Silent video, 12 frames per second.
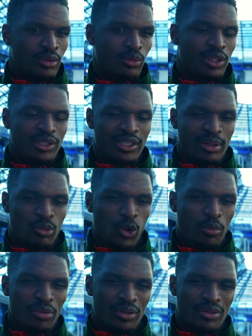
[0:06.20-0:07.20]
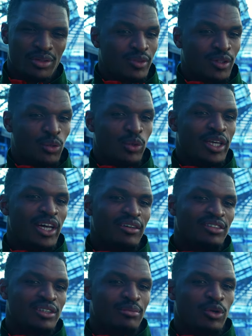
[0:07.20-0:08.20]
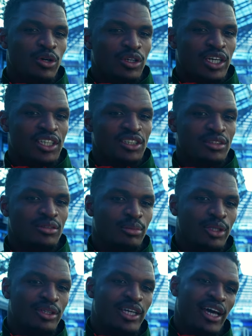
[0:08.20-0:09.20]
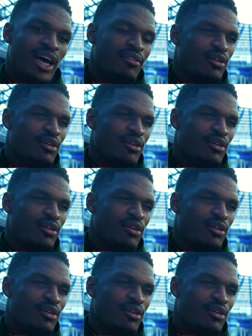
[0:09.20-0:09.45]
was a game open. We have some occasion, but they have